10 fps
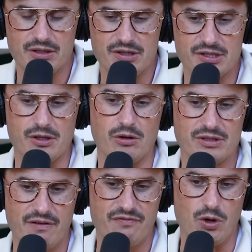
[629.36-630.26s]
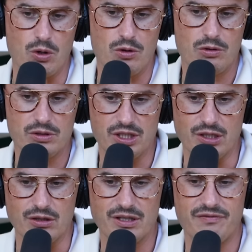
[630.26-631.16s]
There is those that fall.
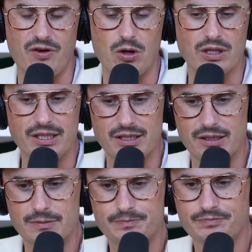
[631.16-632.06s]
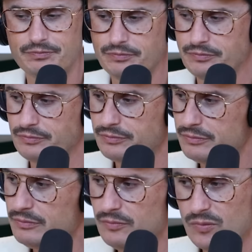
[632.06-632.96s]
You know they fall into,
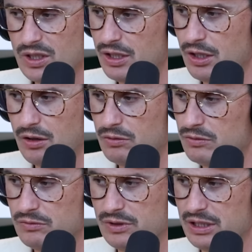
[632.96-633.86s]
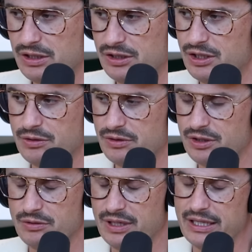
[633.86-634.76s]
you know, you
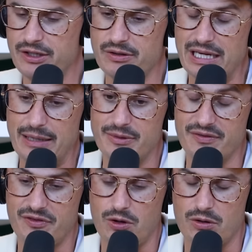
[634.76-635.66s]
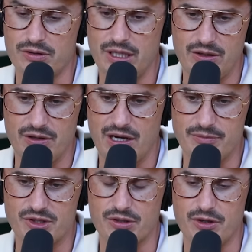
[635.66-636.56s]
you you name the fall. You,
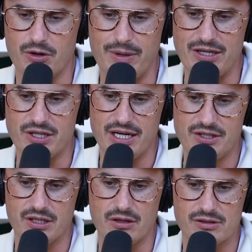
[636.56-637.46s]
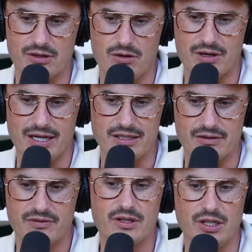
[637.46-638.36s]
I'm sure your imagination goes to all kinds
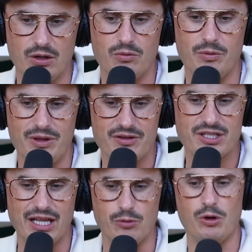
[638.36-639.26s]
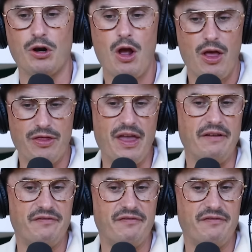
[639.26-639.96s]
of you know when we say the word they